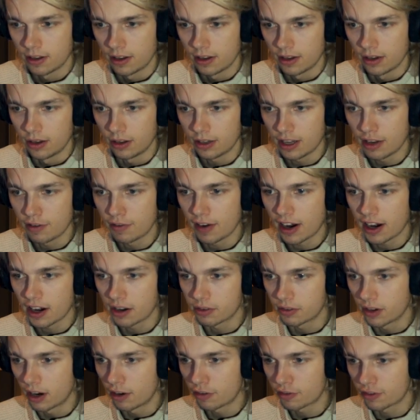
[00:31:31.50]
Looking very
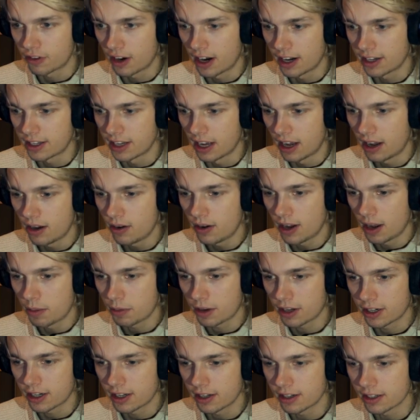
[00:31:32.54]
rough right now. I'm
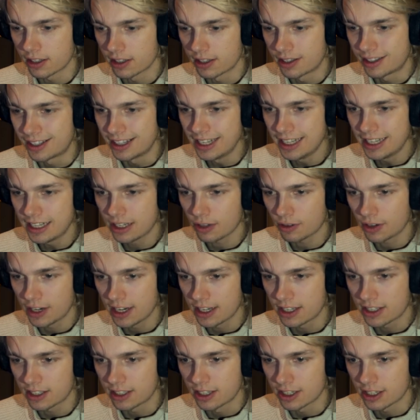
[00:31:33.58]
gonna
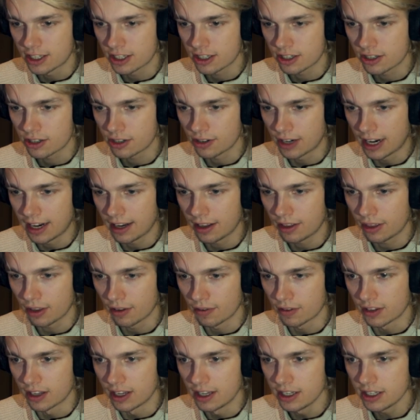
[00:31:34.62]
decrease the strength
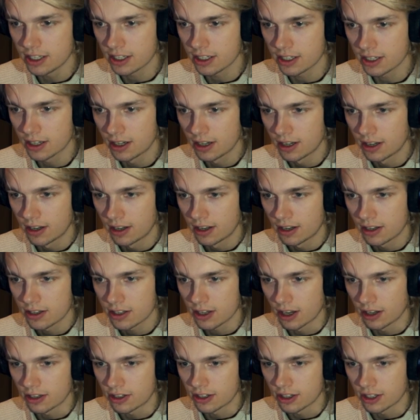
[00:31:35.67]
of this.
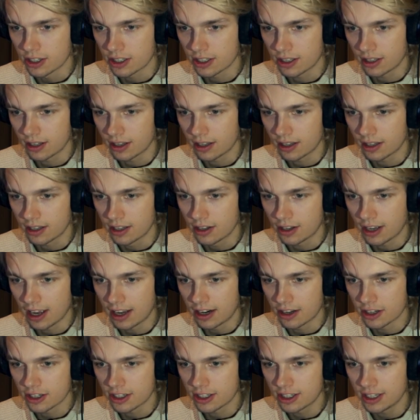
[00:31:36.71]
So just, you kind
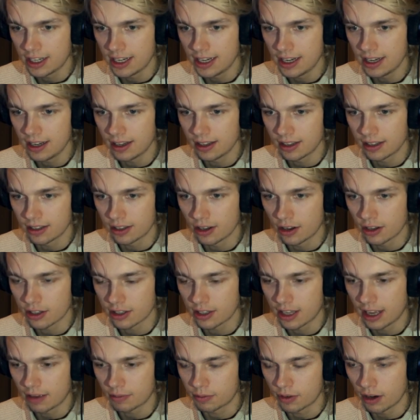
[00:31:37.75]
of see
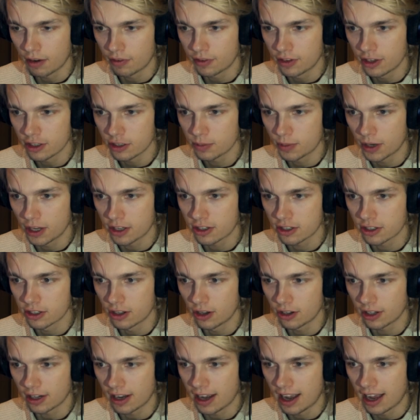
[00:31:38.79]
that roughness, but it's
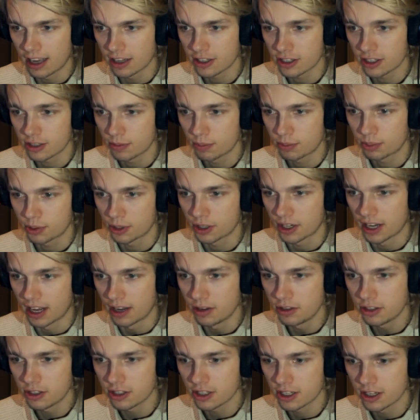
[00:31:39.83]
not as
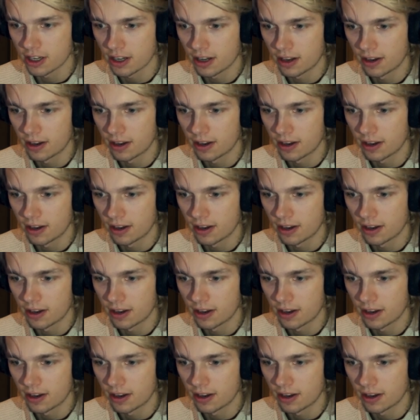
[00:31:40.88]
pronounced.